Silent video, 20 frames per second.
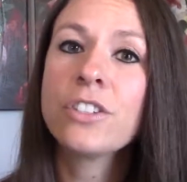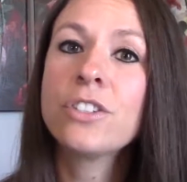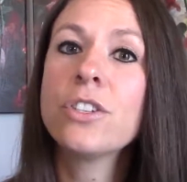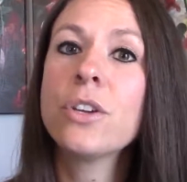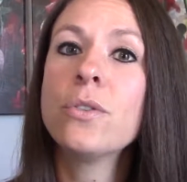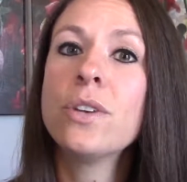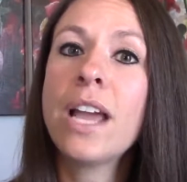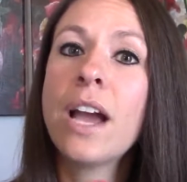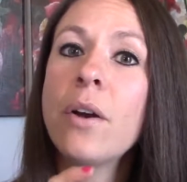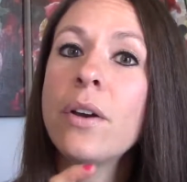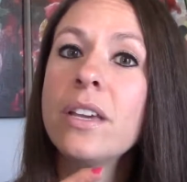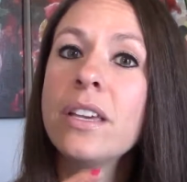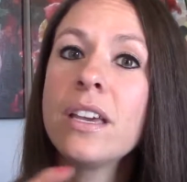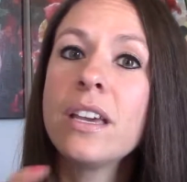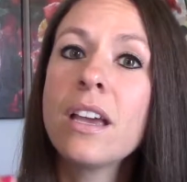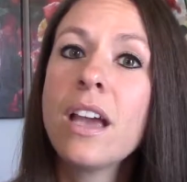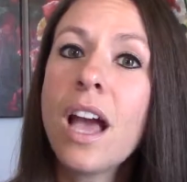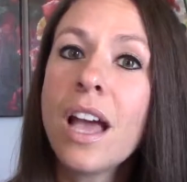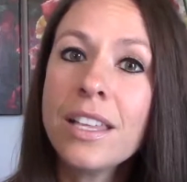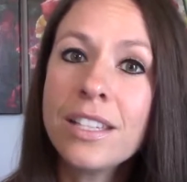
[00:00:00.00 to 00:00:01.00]
So now I
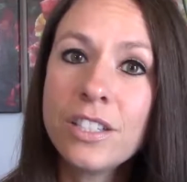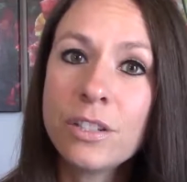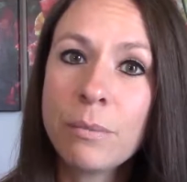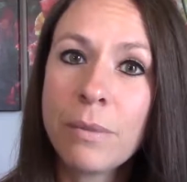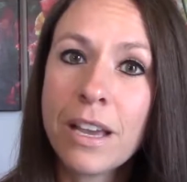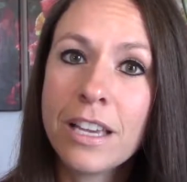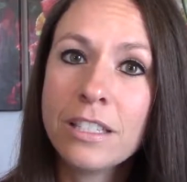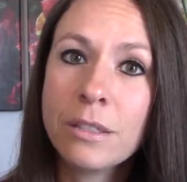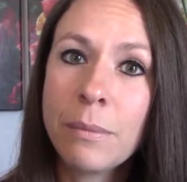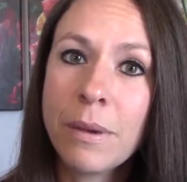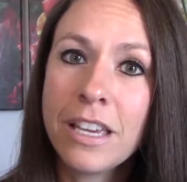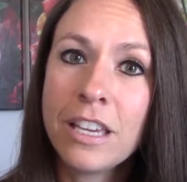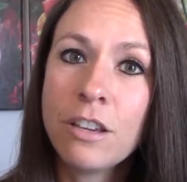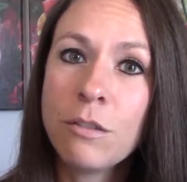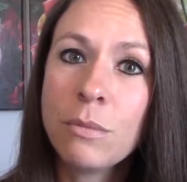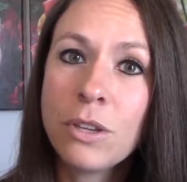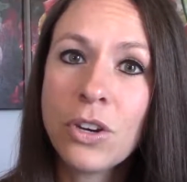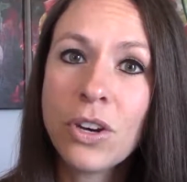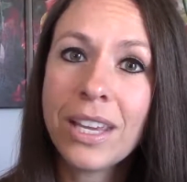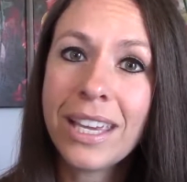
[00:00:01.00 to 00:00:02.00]
can customize my
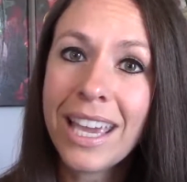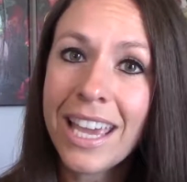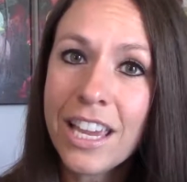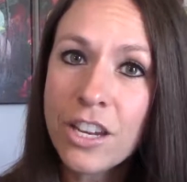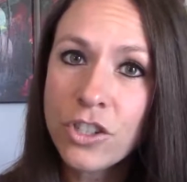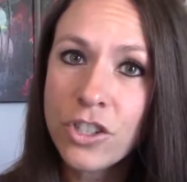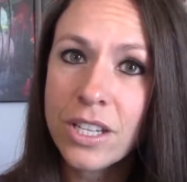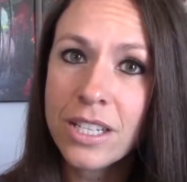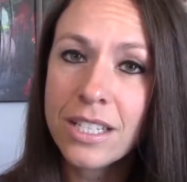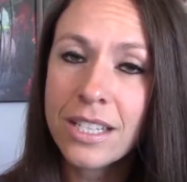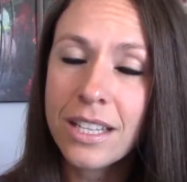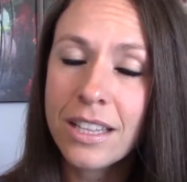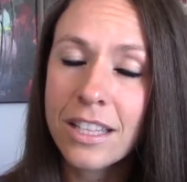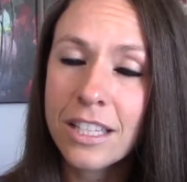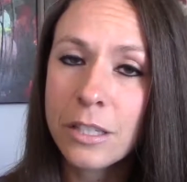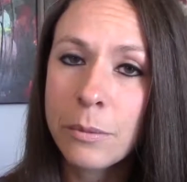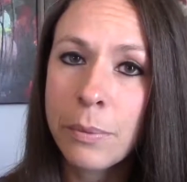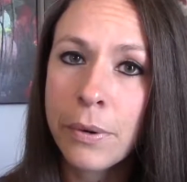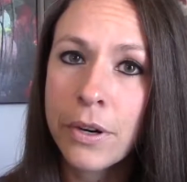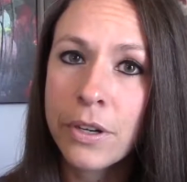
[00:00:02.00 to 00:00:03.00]
communication to
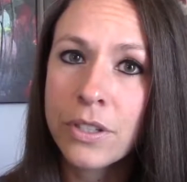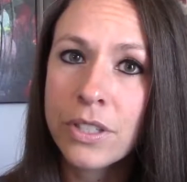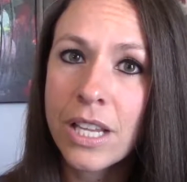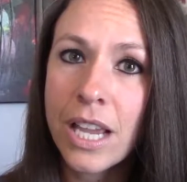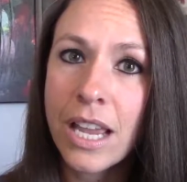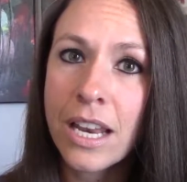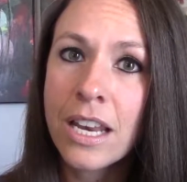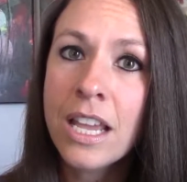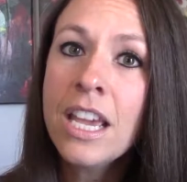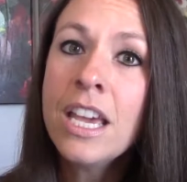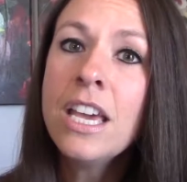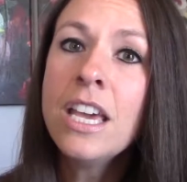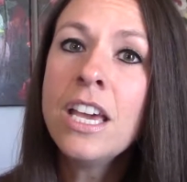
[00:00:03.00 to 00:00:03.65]
this person